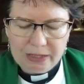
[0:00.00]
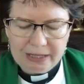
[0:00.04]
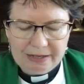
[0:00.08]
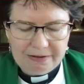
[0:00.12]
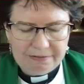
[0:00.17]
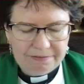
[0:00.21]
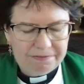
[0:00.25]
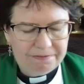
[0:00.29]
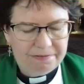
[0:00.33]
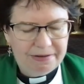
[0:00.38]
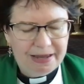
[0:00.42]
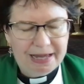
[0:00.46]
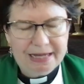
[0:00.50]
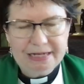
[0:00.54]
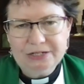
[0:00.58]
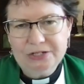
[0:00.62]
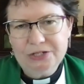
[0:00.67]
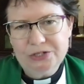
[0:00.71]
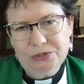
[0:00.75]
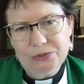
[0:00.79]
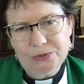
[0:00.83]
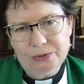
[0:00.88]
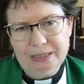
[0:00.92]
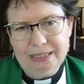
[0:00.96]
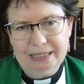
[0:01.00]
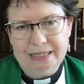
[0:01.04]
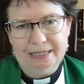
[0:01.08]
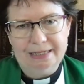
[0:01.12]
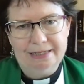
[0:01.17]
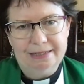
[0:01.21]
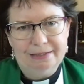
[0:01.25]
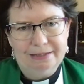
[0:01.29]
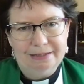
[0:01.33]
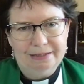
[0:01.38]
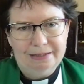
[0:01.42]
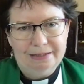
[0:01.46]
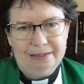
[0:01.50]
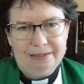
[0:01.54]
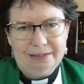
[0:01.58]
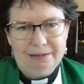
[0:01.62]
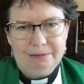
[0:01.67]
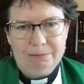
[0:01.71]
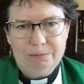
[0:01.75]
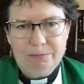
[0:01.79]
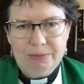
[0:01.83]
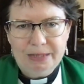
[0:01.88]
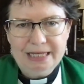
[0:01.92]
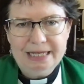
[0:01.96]
eventually
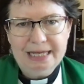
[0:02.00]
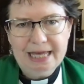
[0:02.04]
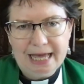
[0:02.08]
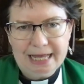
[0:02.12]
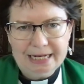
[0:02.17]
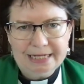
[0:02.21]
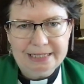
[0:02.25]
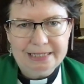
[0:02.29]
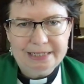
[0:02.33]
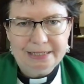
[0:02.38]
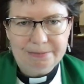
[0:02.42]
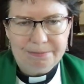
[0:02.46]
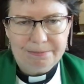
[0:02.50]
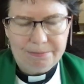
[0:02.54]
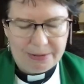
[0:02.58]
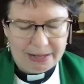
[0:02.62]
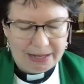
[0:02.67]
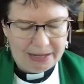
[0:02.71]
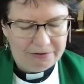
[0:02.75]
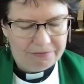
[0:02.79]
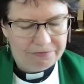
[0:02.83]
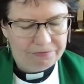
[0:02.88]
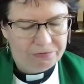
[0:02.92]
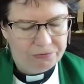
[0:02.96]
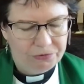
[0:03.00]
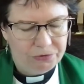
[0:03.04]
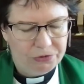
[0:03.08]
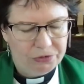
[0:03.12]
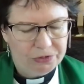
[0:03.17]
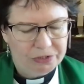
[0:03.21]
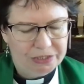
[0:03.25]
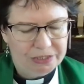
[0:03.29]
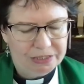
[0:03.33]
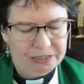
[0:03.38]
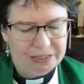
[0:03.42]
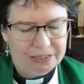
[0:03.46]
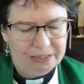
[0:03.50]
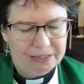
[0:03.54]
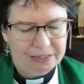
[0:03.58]
began to bear fruit.